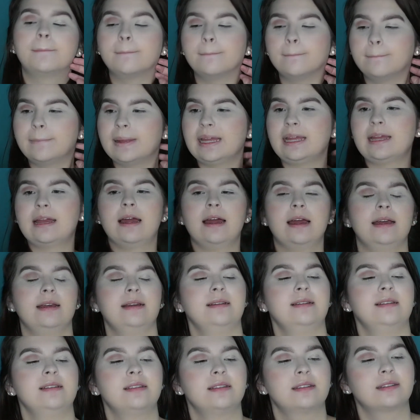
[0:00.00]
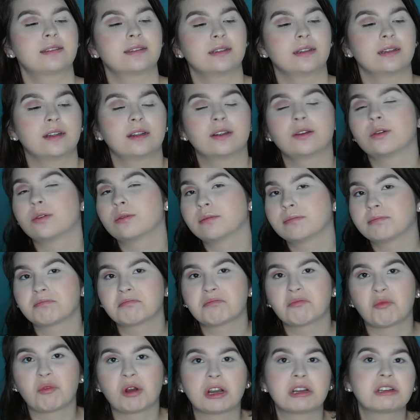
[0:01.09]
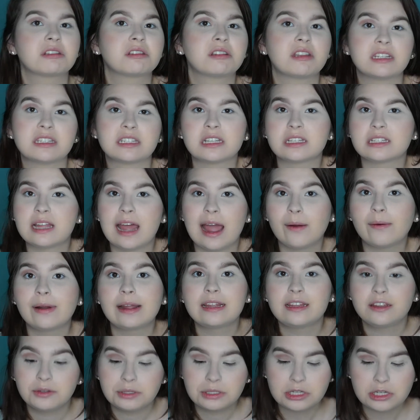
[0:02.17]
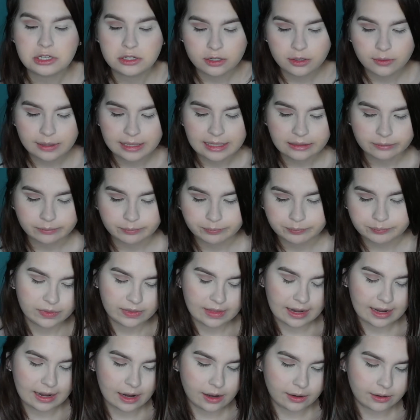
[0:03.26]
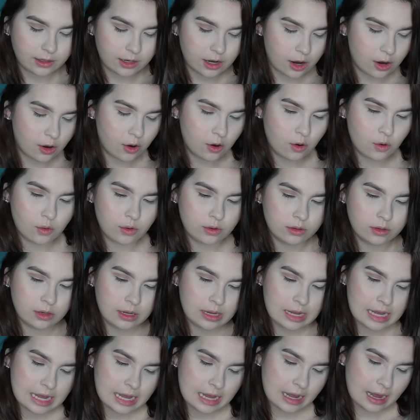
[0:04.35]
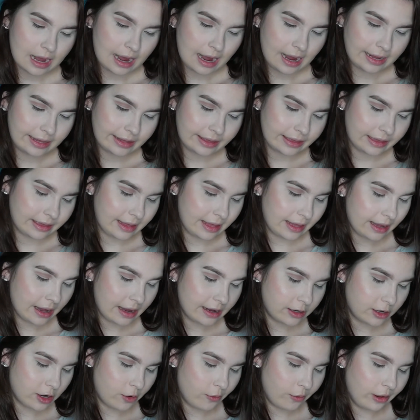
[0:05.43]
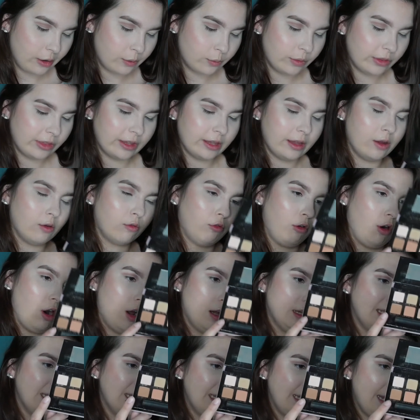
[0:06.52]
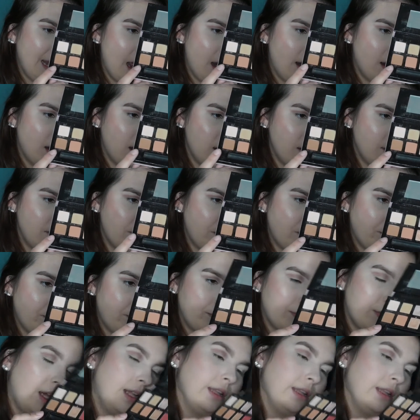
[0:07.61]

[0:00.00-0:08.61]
because this is how I used to do it. Then I think I'd go in with a raw sienna a